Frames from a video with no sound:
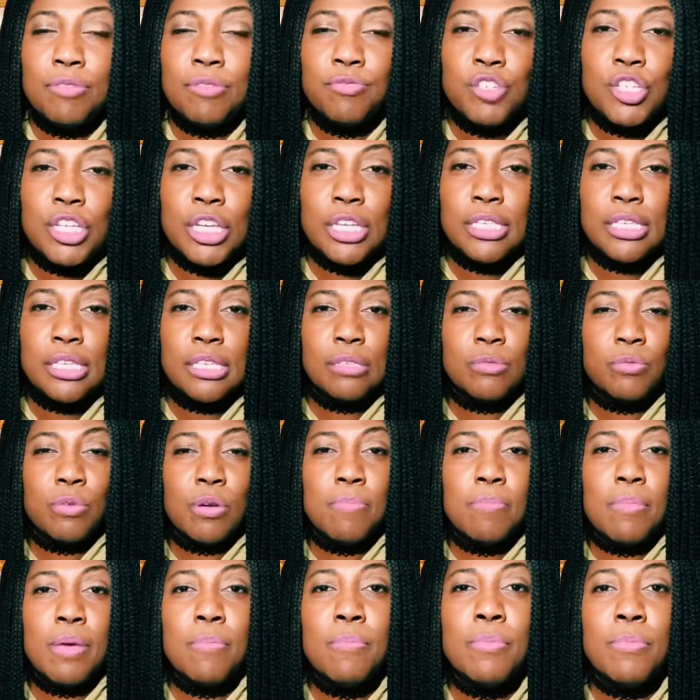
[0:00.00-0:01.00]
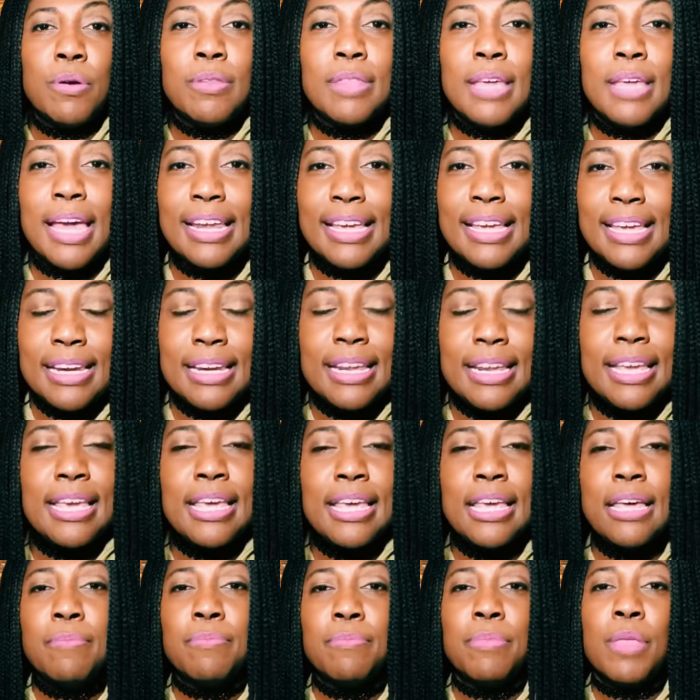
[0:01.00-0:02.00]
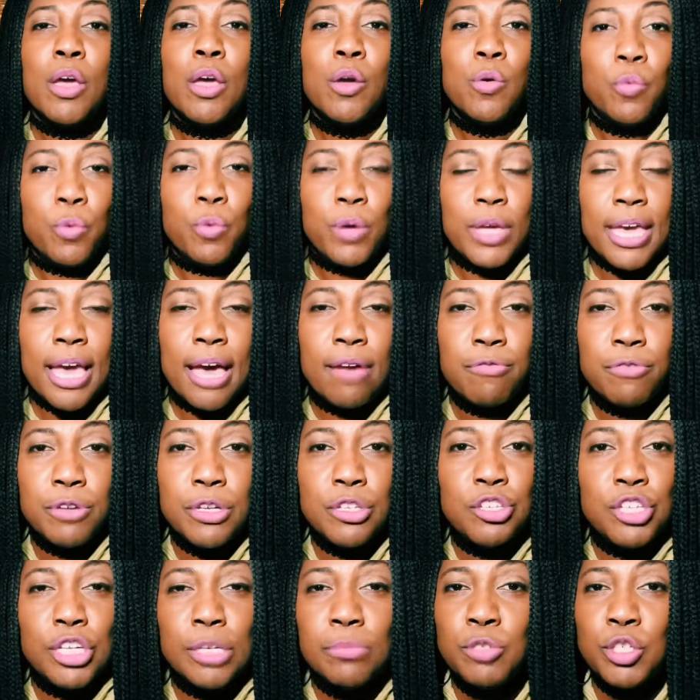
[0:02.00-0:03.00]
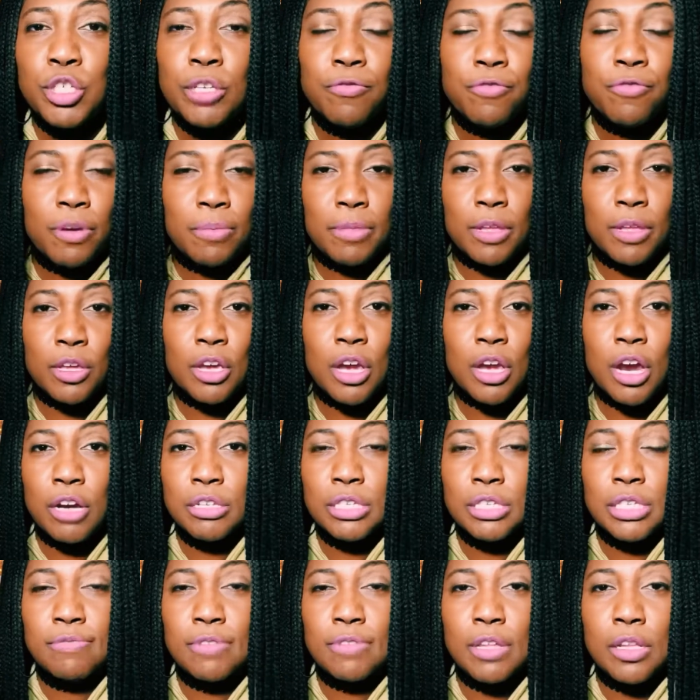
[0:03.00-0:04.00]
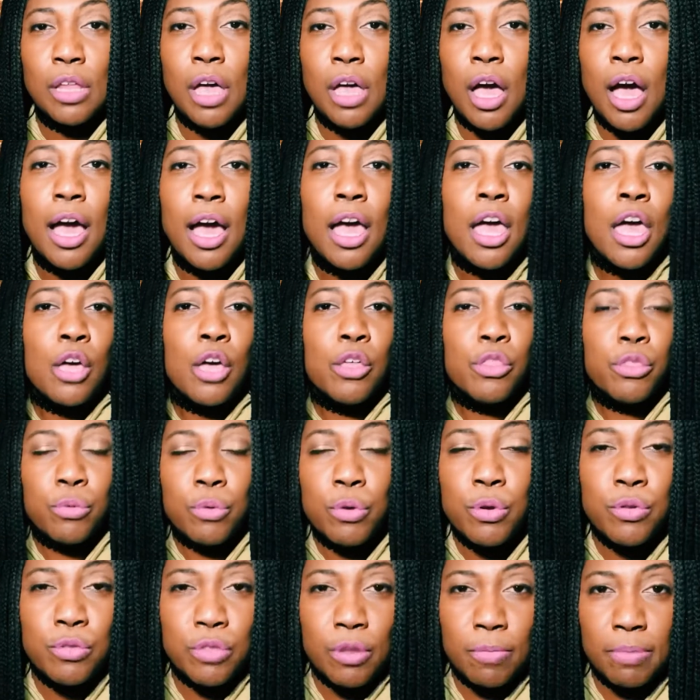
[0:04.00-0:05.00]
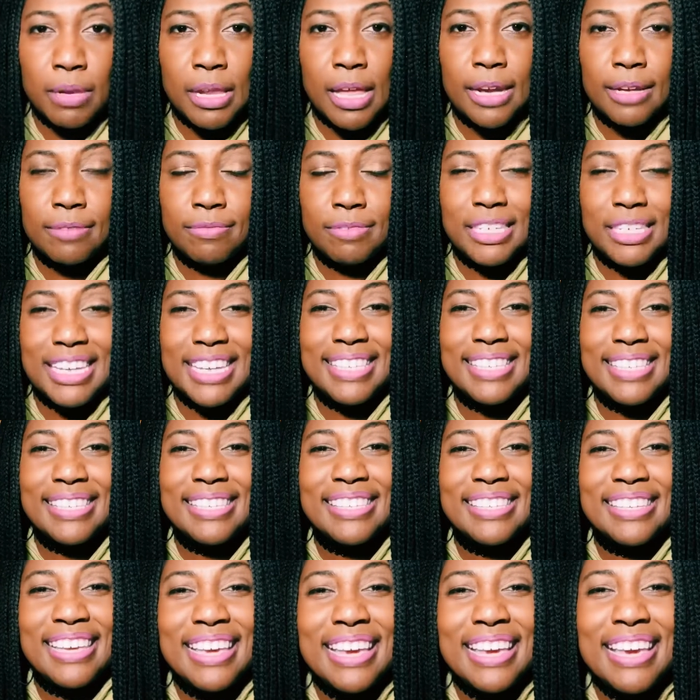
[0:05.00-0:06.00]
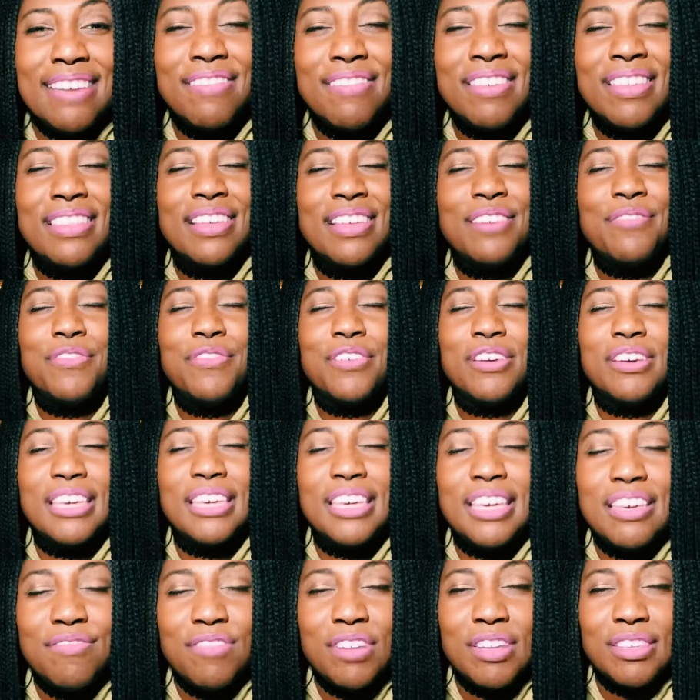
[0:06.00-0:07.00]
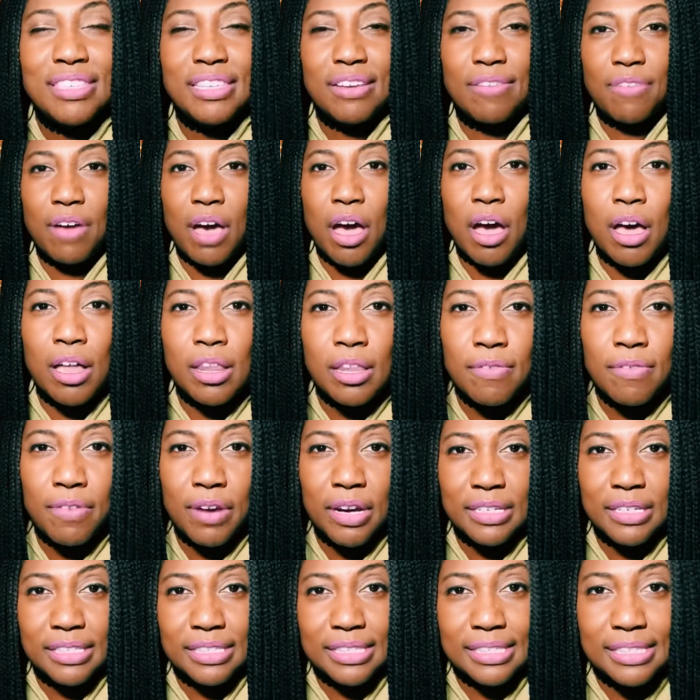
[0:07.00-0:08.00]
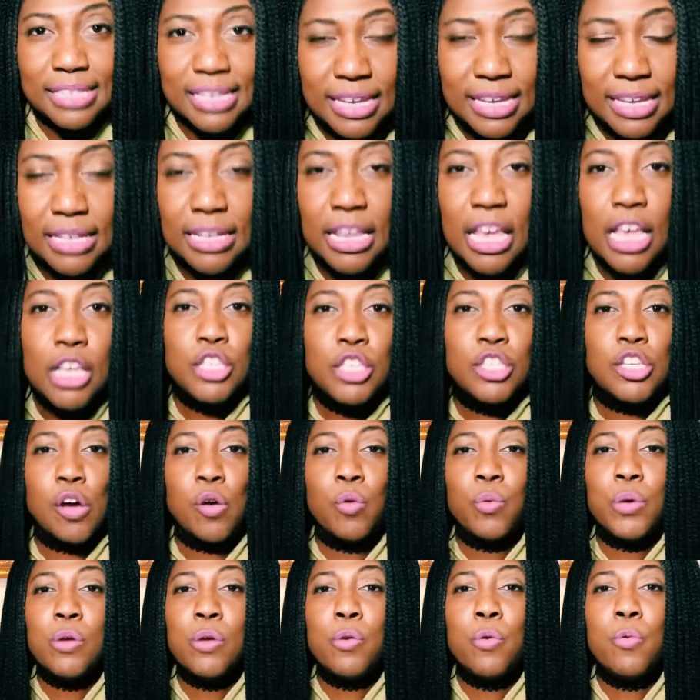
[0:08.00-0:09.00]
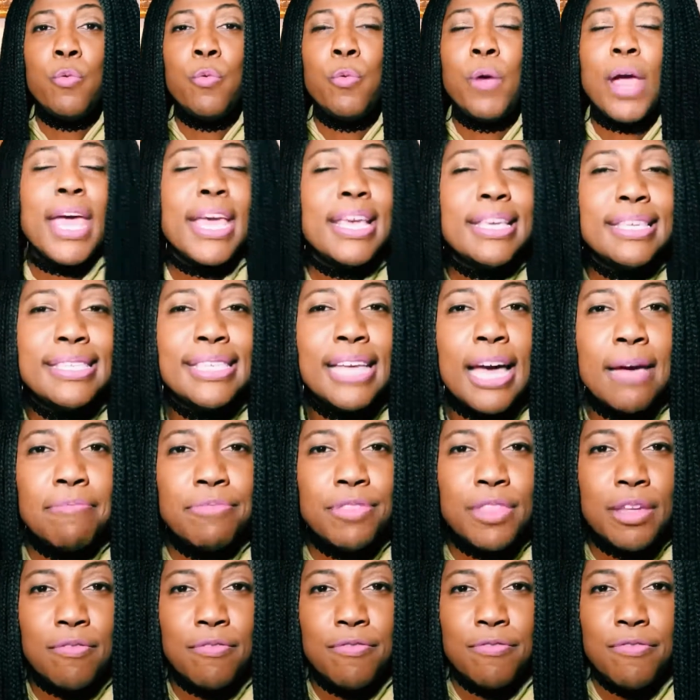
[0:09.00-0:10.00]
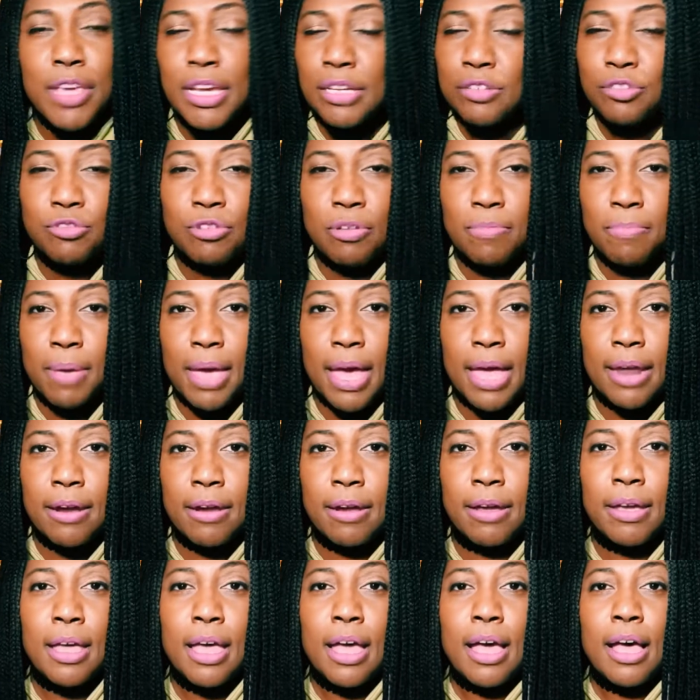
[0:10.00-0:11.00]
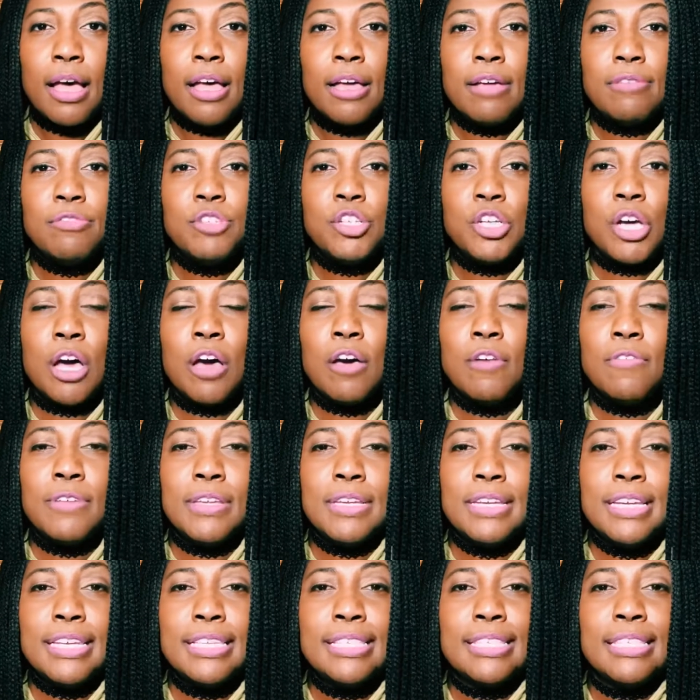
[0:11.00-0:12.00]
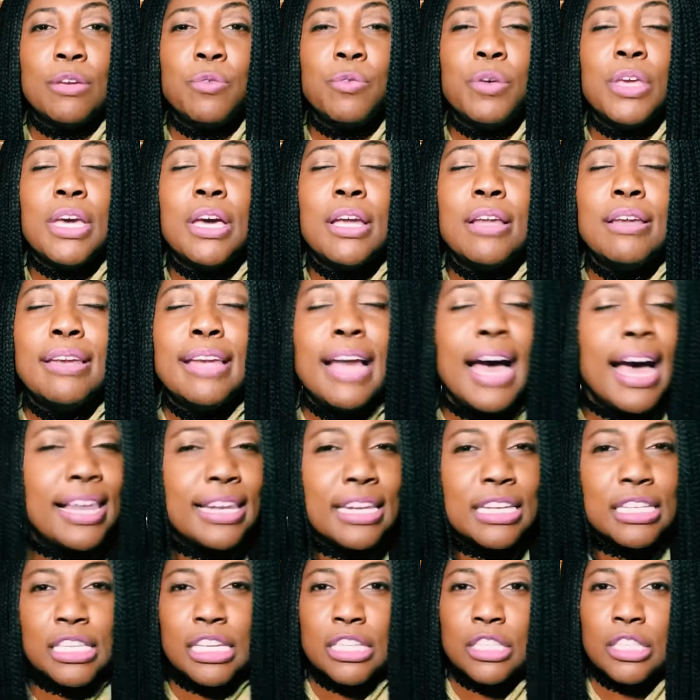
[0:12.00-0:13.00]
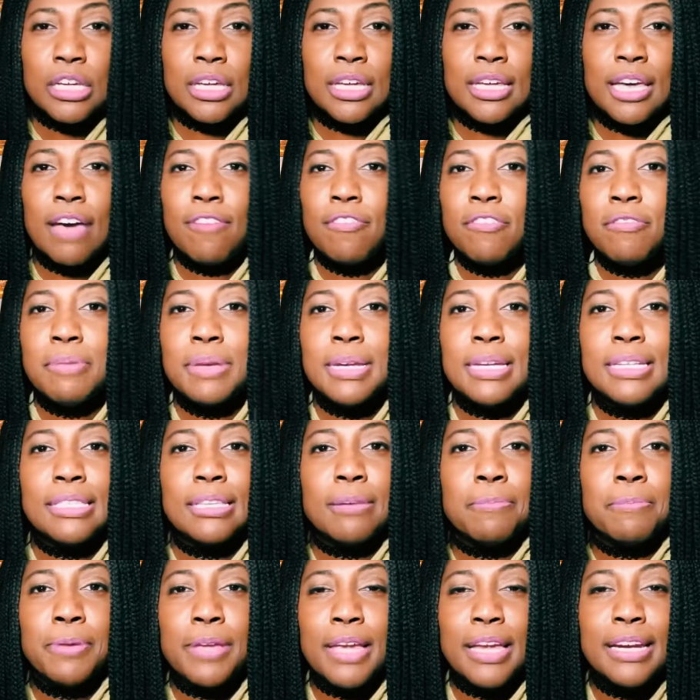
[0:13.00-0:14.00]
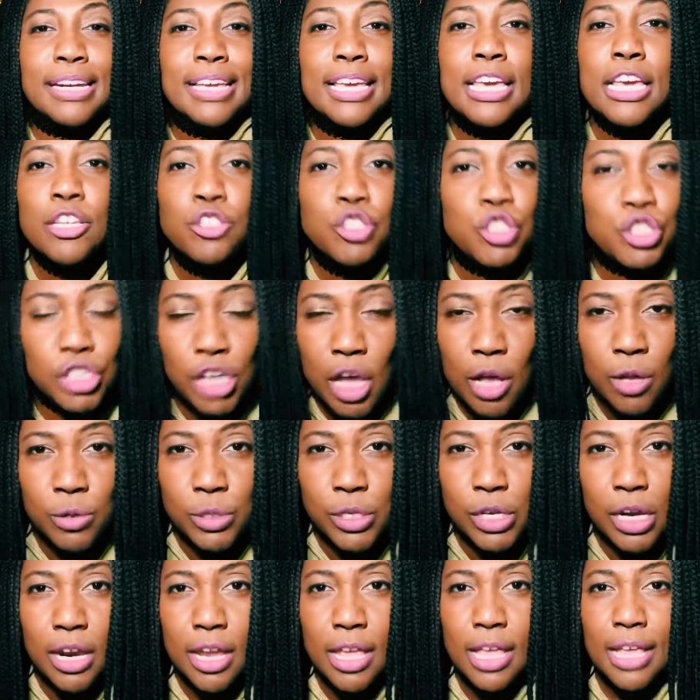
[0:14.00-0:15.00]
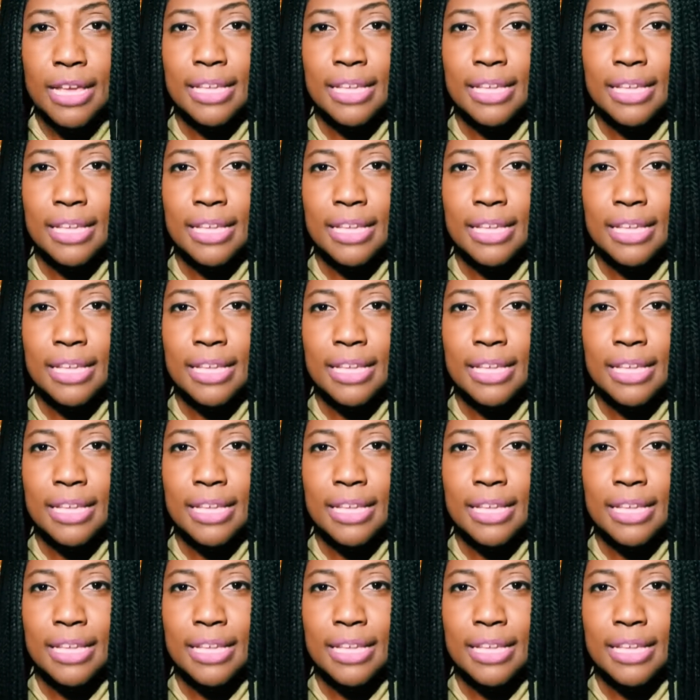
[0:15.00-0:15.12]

of Jesus, remember that in him we have redemption from the curse of the law through the blood of Jesus, even the forgiveness of all of our sin. So we raise up the victory banner of Jehovah Nisi. We acknowledge that the government is upon his shoulder.